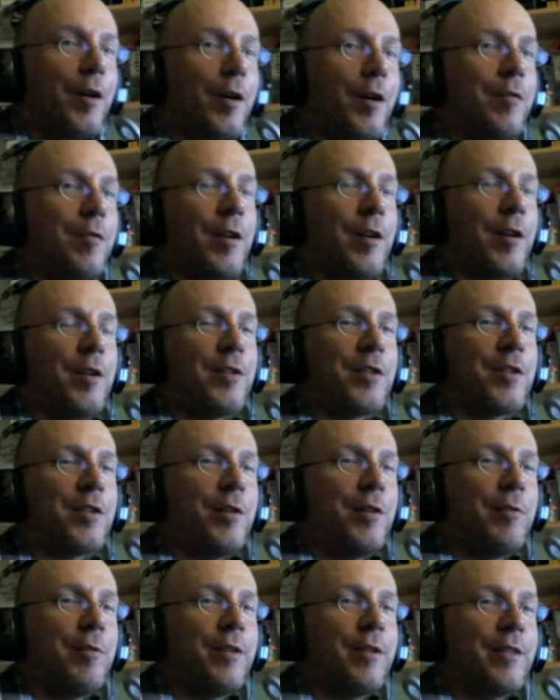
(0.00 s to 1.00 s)
Right.
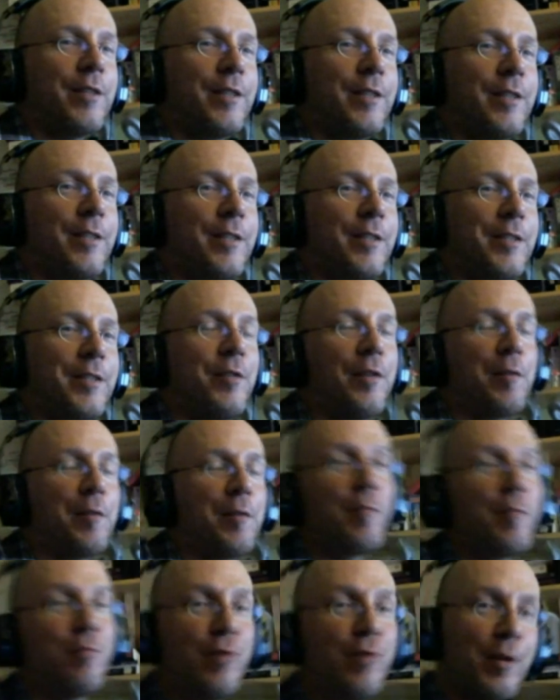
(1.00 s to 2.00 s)
So, do you think
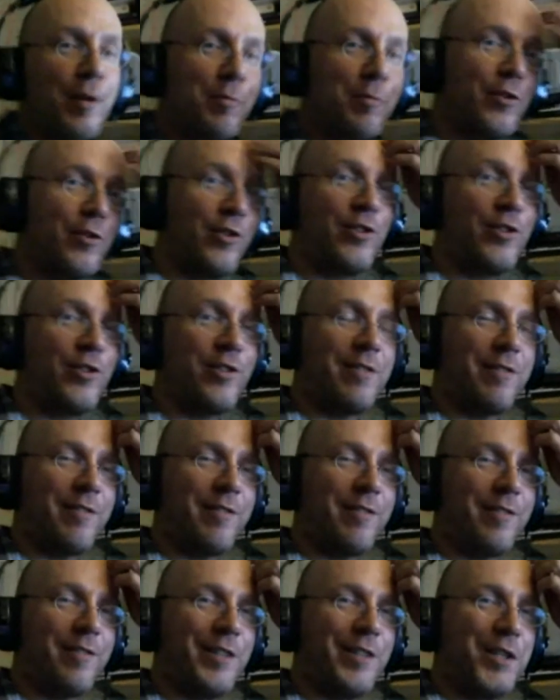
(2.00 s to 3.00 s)
we've pretty much
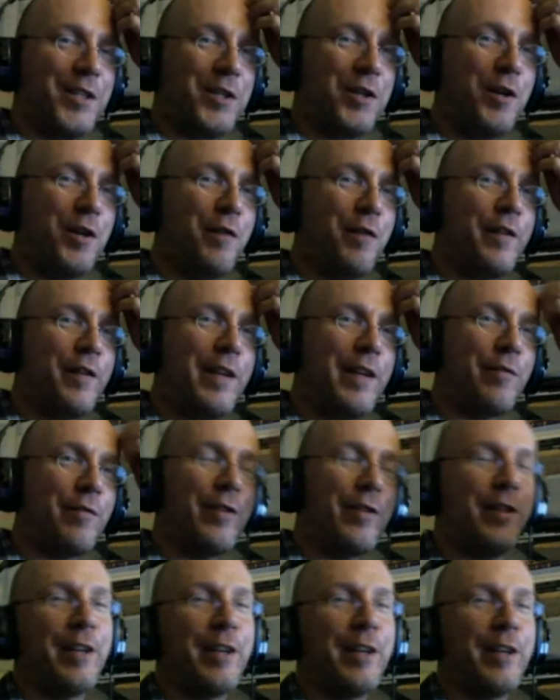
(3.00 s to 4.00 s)
covered
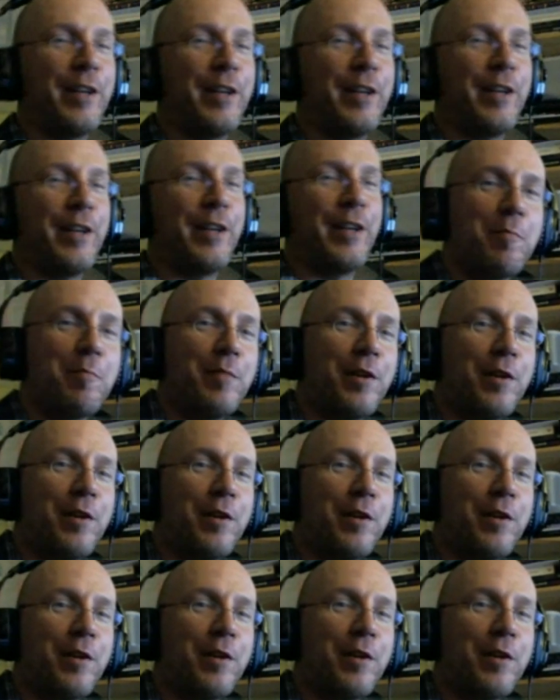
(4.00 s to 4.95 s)
everything that can be